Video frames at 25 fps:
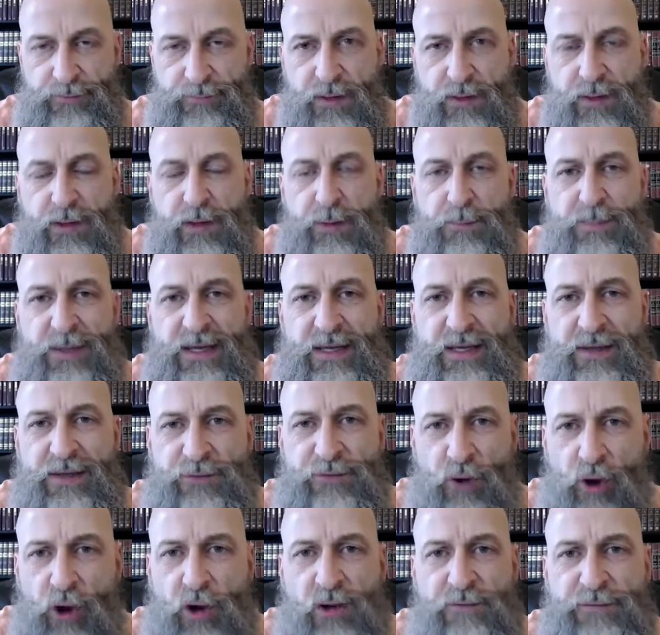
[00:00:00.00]
because all
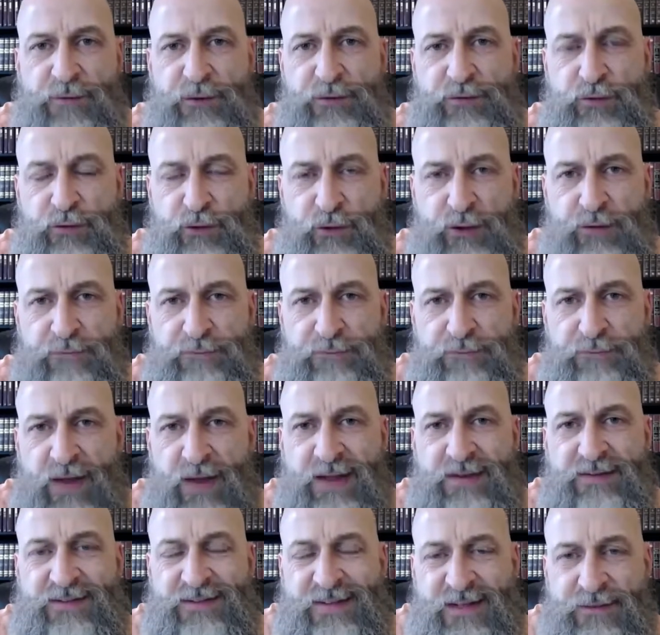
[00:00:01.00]
of us are going to face
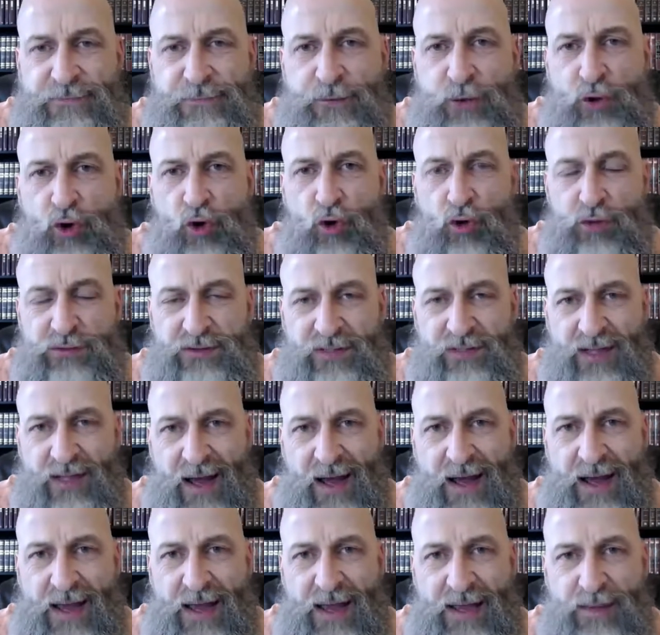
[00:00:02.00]
difficult
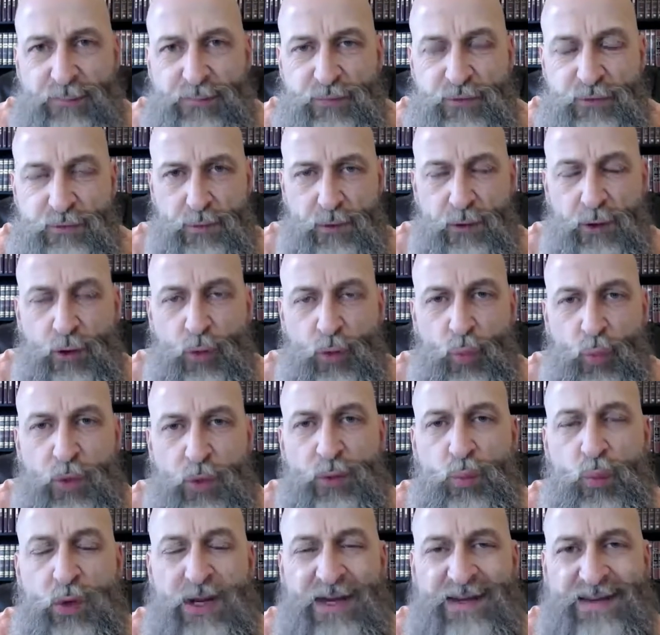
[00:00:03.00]
times when we
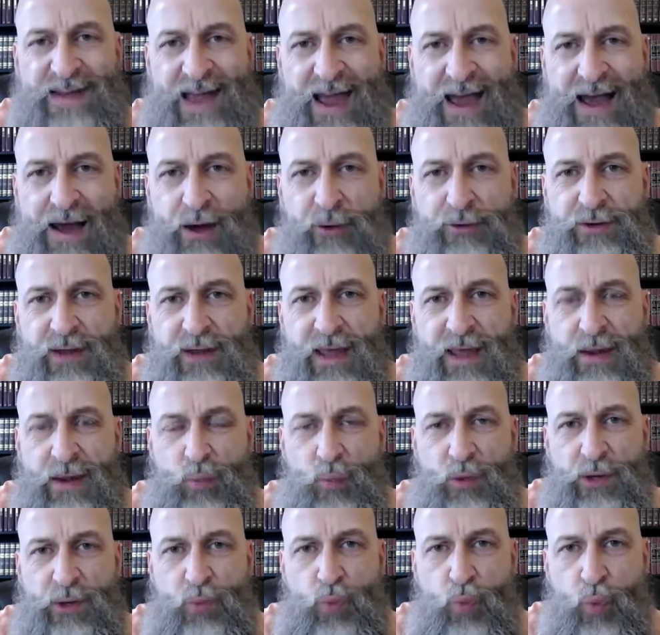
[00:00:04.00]
doubt and we
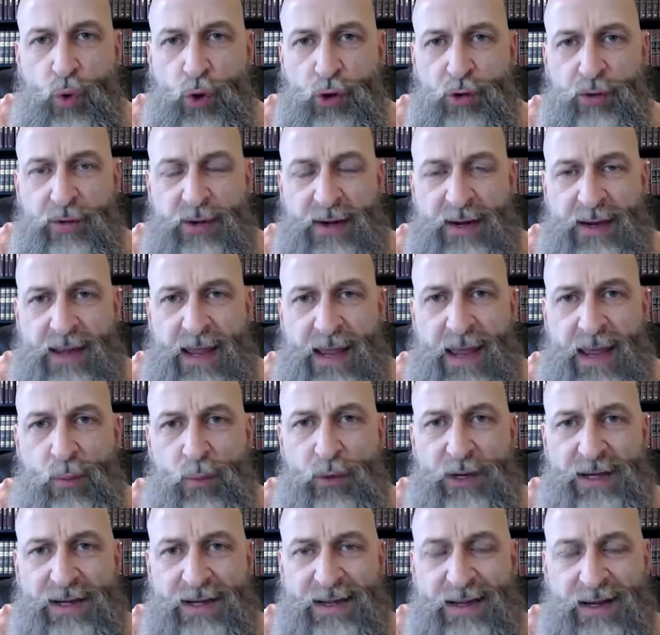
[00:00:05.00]
worry and we
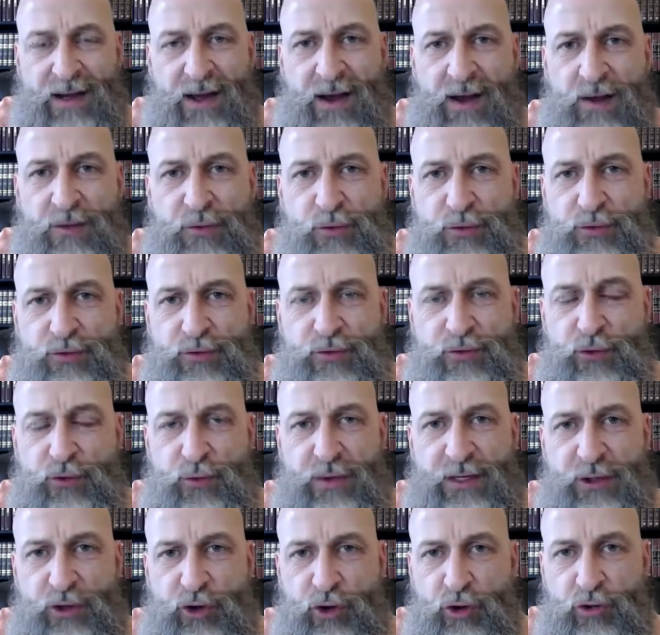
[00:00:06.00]
need others to
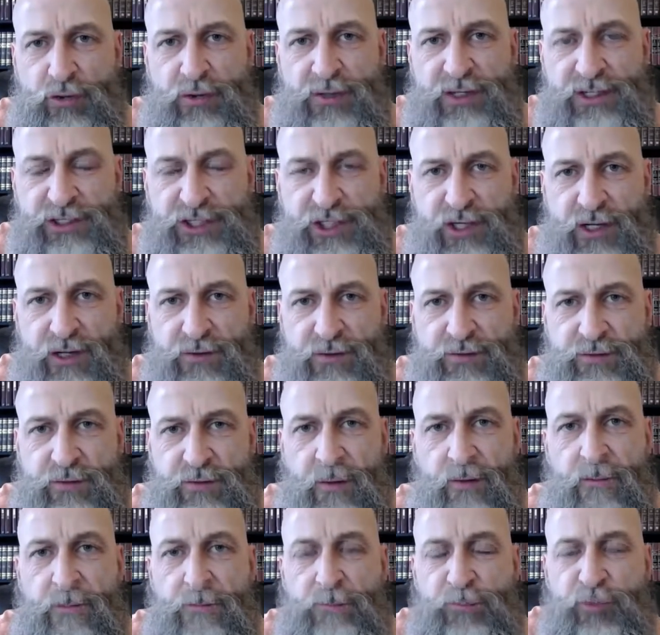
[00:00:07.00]
encourage us
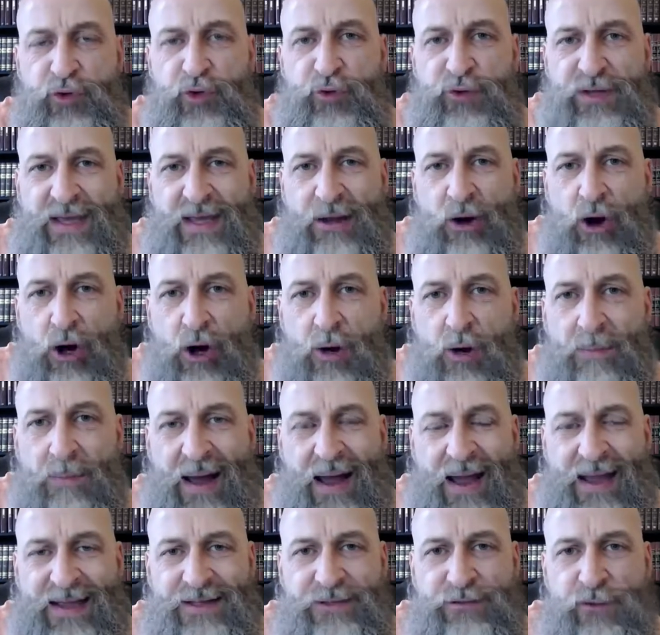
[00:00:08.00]
to get our
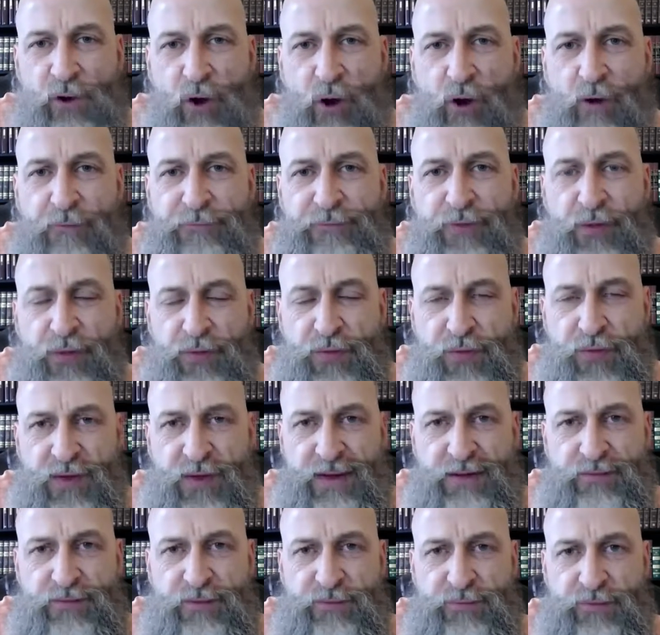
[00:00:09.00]
minds off the things
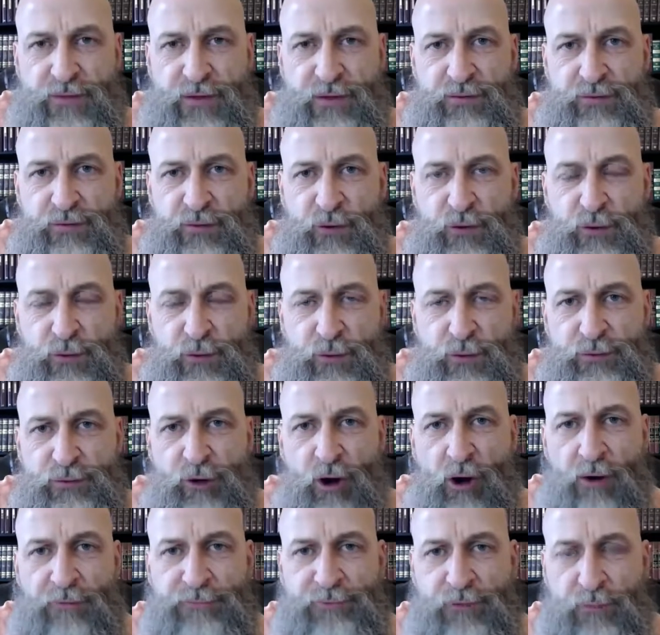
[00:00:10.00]
of this earth,
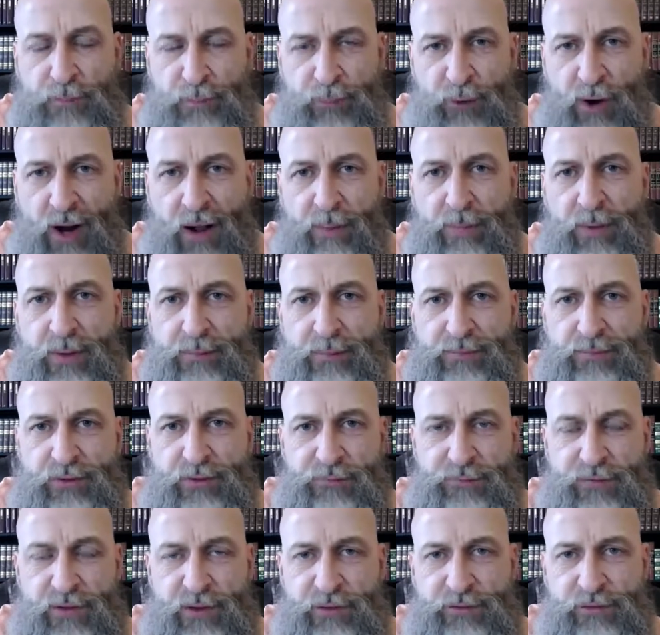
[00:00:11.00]
off the problems of
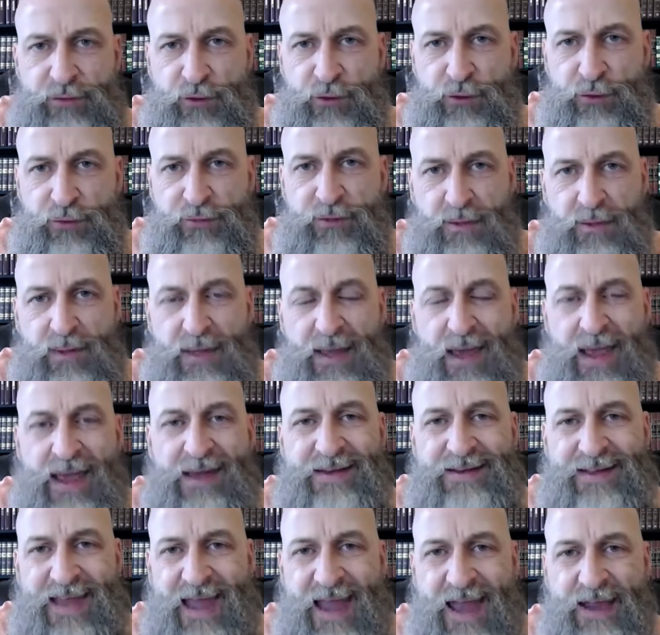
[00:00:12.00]
this earth, and
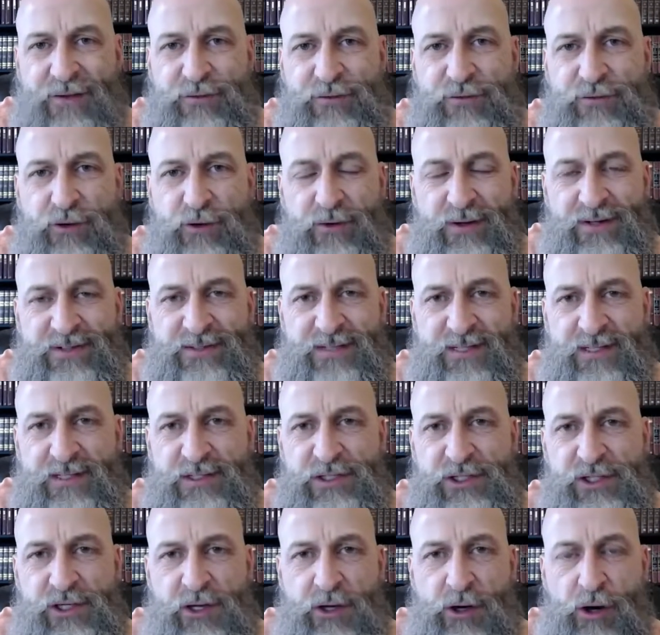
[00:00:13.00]
cast our attention
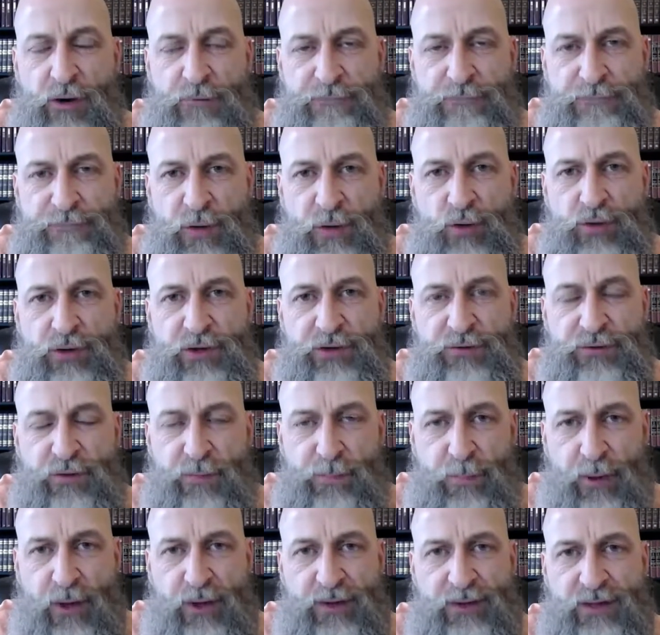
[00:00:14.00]
and our focus
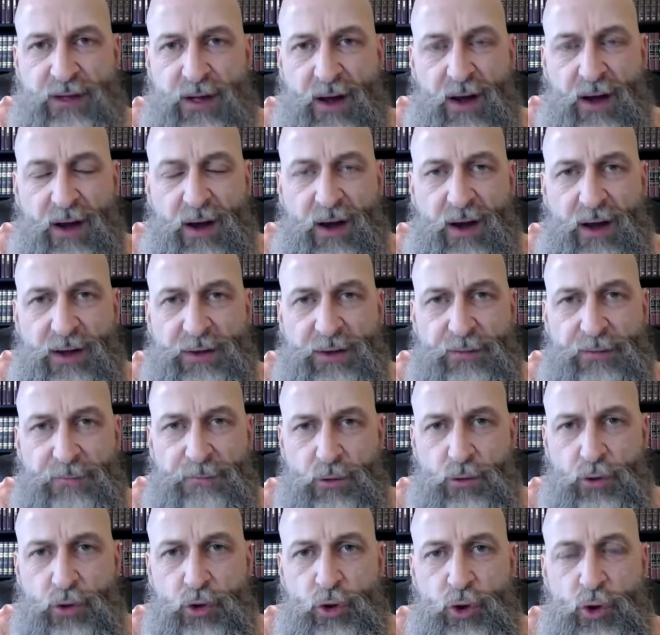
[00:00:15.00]
upon God
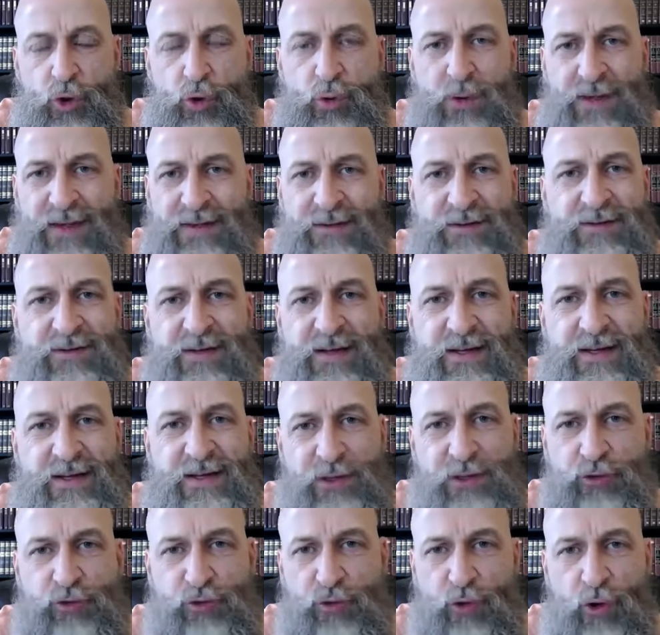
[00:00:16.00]
who is in
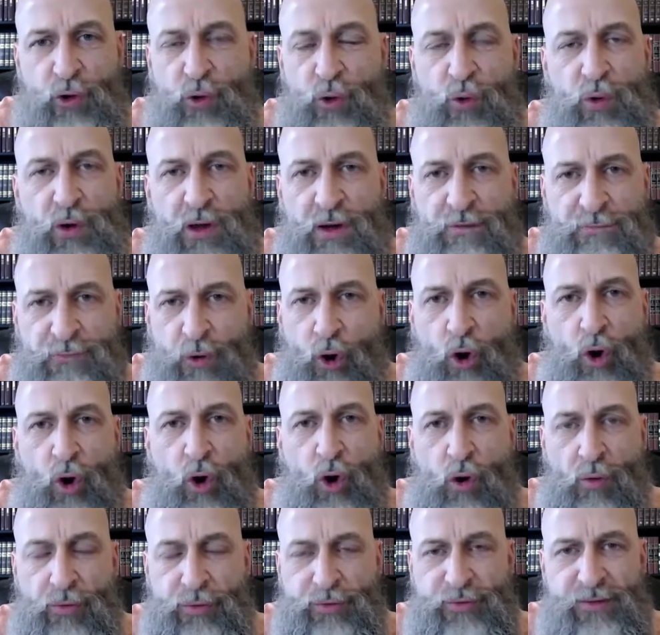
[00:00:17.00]
control of all
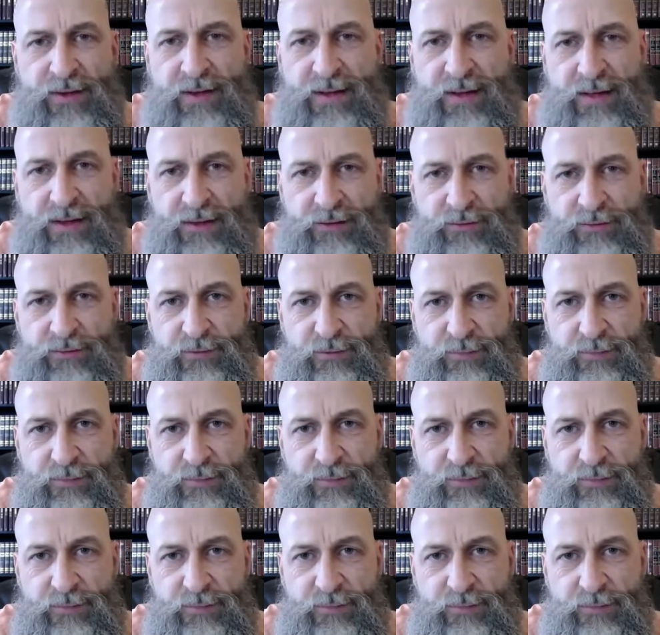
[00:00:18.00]
things.